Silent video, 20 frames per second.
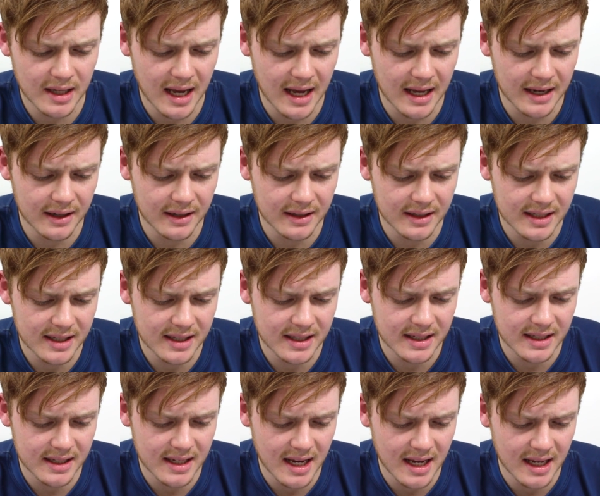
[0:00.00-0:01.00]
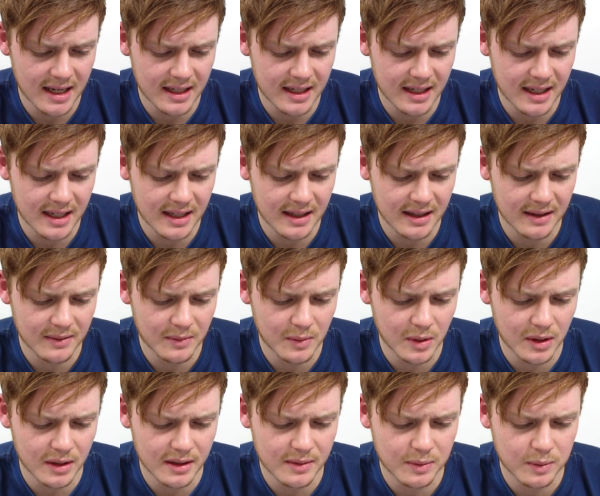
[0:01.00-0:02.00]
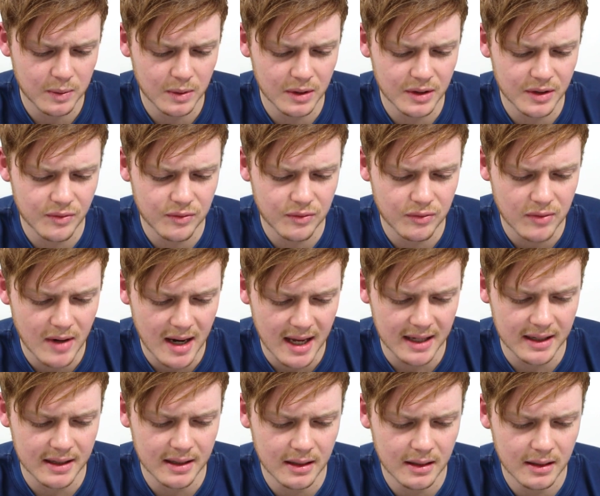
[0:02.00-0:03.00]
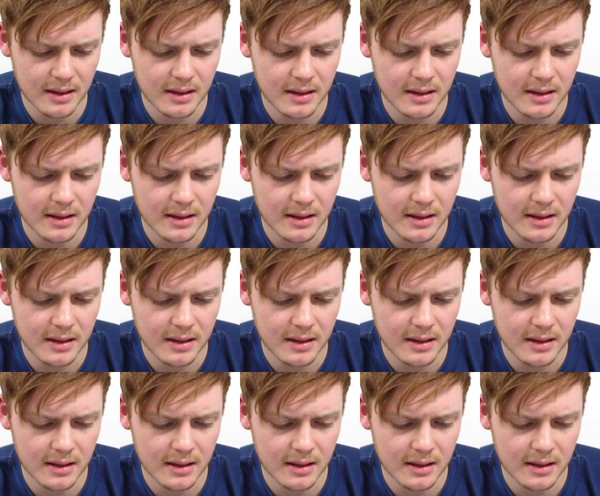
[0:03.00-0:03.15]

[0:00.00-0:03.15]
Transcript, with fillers: and understanding what was read.